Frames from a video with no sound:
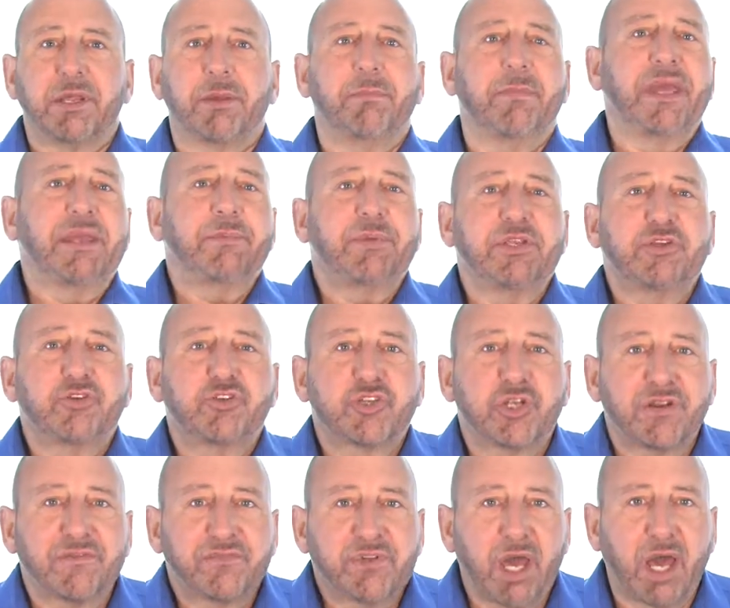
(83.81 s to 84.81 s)
Maybe you should
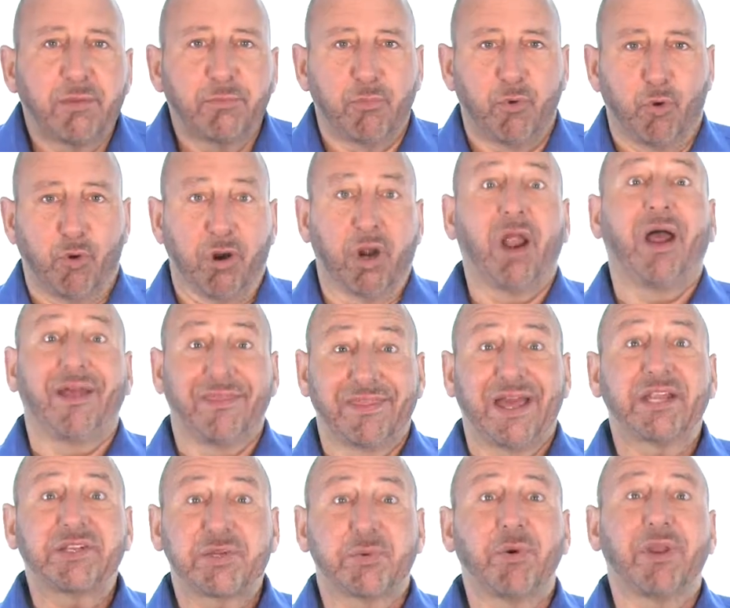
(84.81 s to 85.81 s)
have done more.
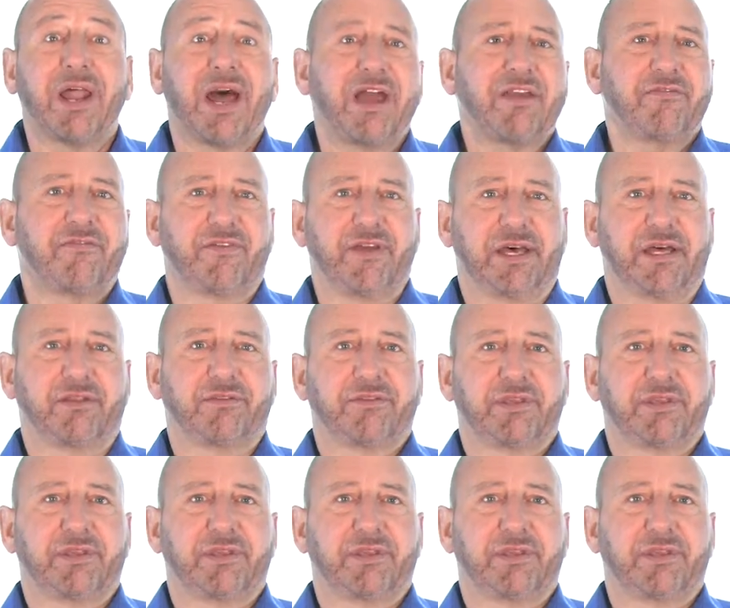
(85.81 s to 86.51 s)
That's what I felt.